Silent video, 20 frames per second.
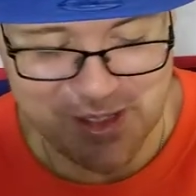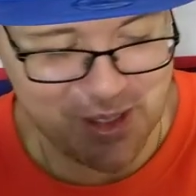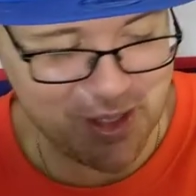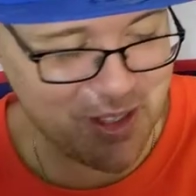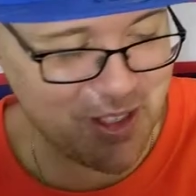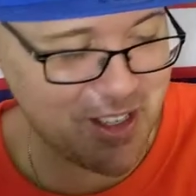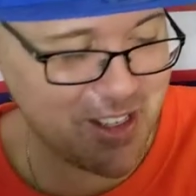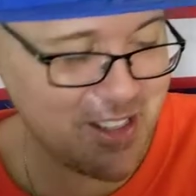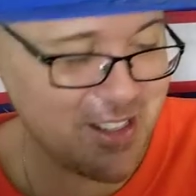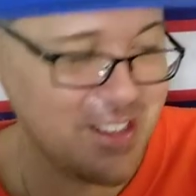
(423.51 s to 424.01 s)

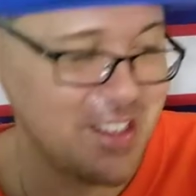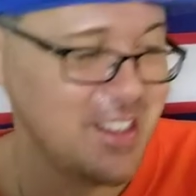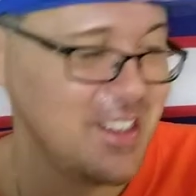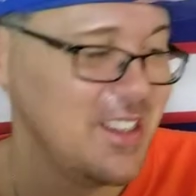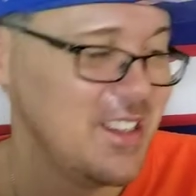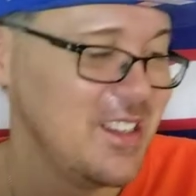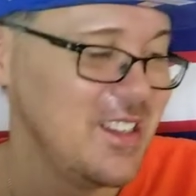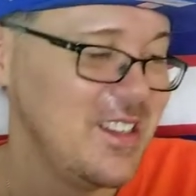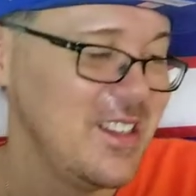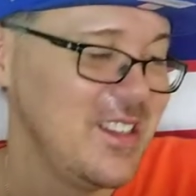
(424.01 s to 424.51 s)
Hold on.
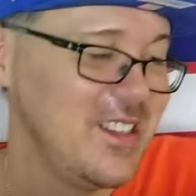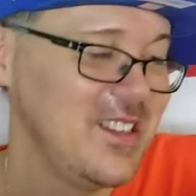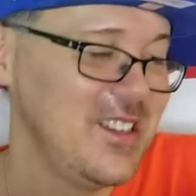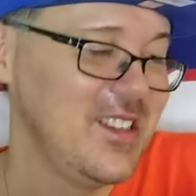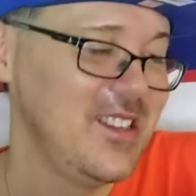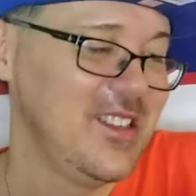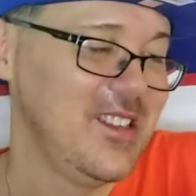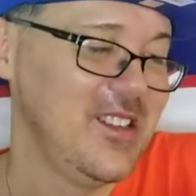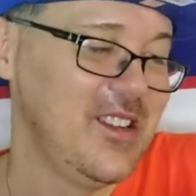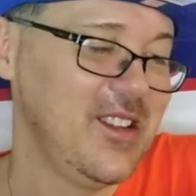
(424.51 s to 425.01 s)

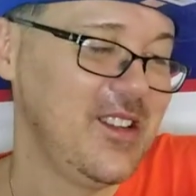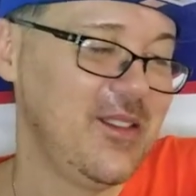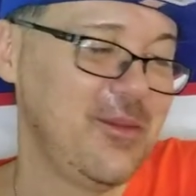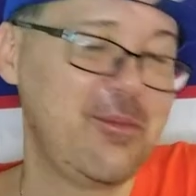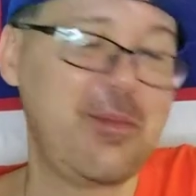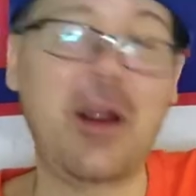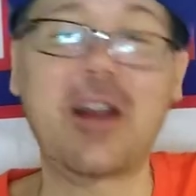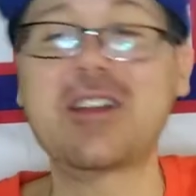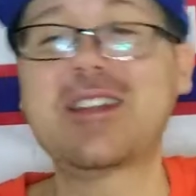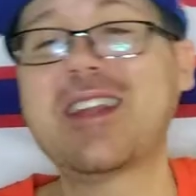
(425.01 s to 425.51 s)

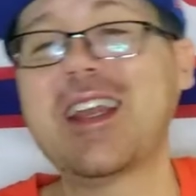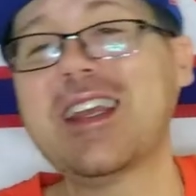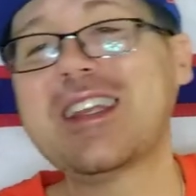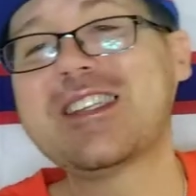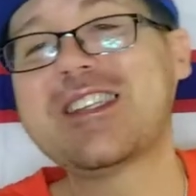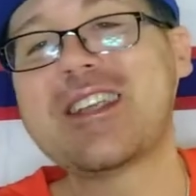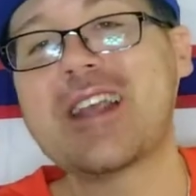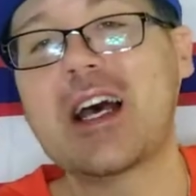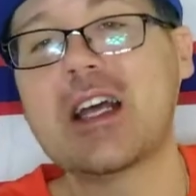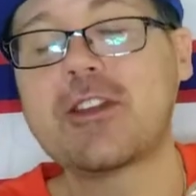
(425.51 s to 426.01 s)
Birthday
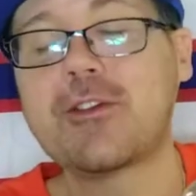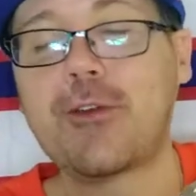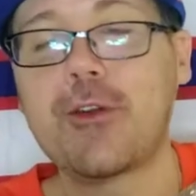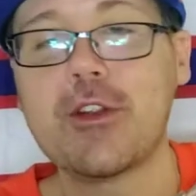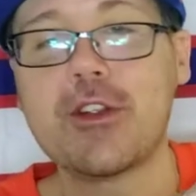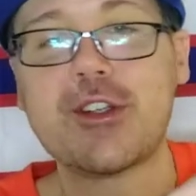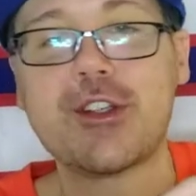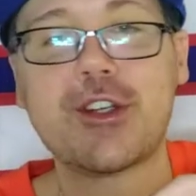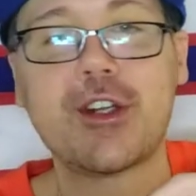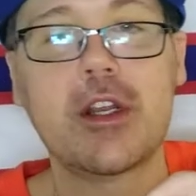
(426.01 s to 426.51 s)
shouts for
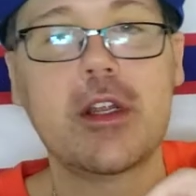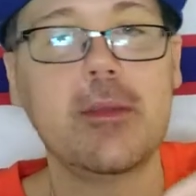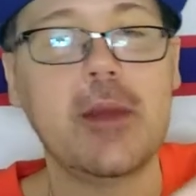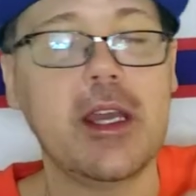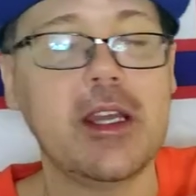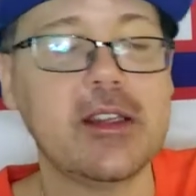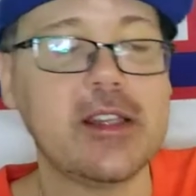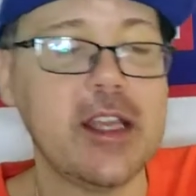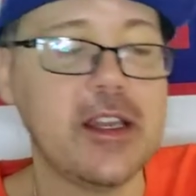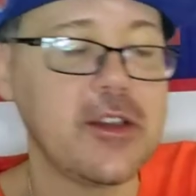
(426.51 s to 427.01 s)
the stream,
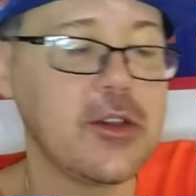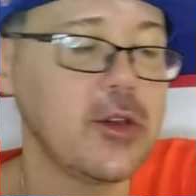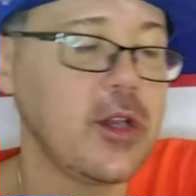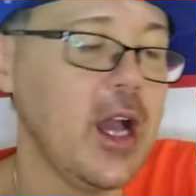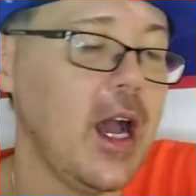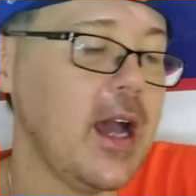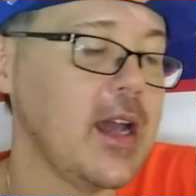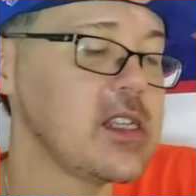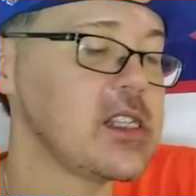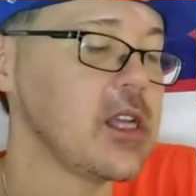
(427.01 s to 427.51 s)
man. Thank you
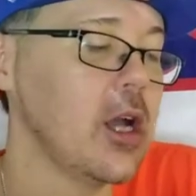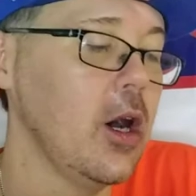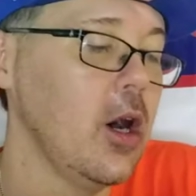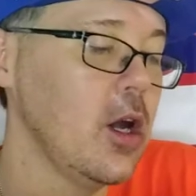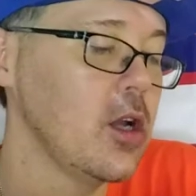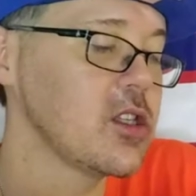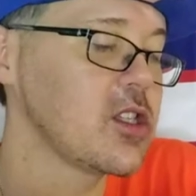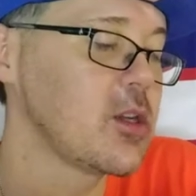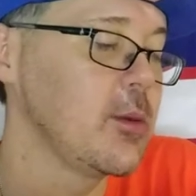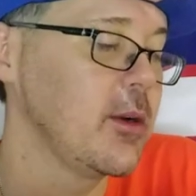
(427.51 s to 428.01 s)
guys
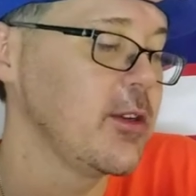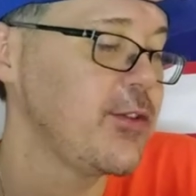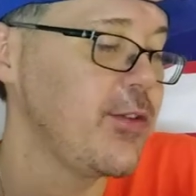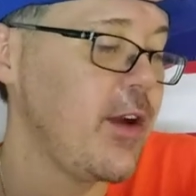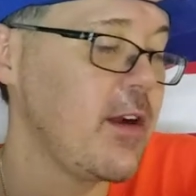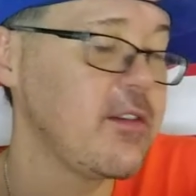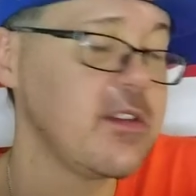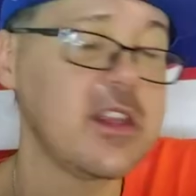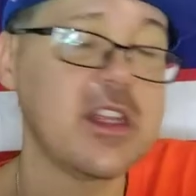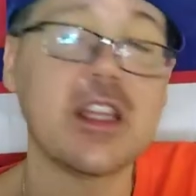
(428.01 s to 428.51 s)
all so much for
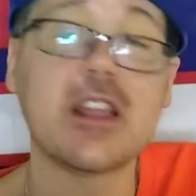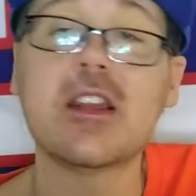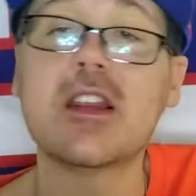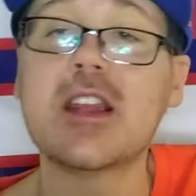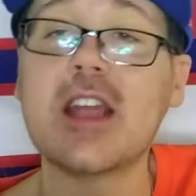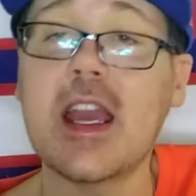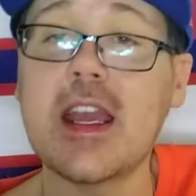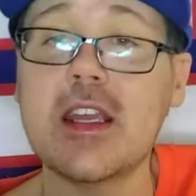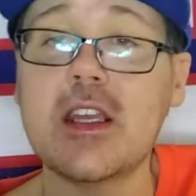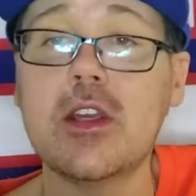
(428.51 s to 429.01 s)
everything.
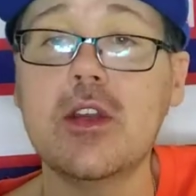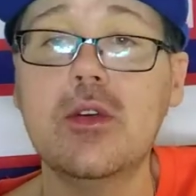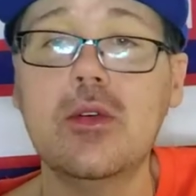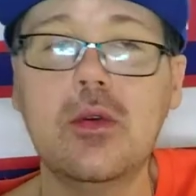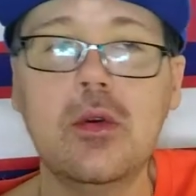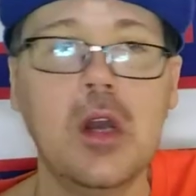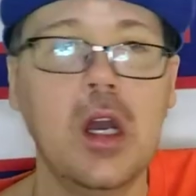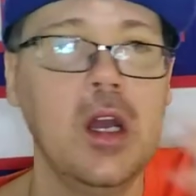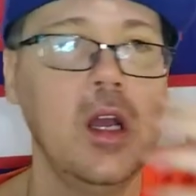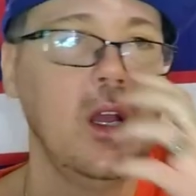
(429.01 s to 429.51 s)
Thank
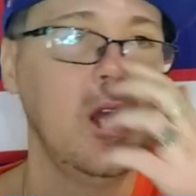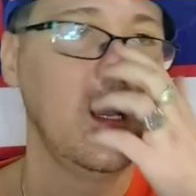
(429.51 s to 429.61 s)
you.